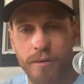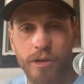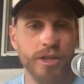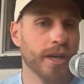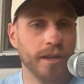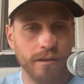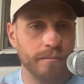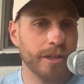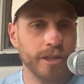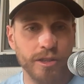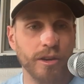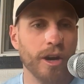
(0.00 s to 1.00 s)
I'm just like, let me
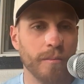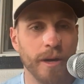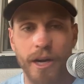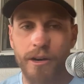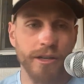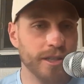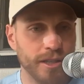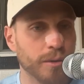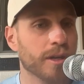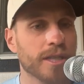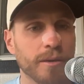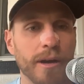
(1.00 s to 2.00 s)
just start up here and just
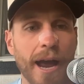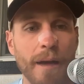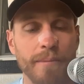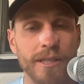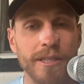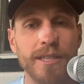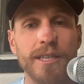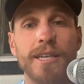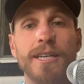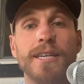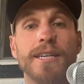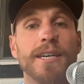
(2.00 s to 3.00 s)
sort of see what happens.
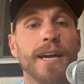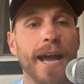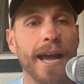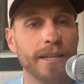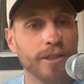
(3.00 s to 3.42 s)
And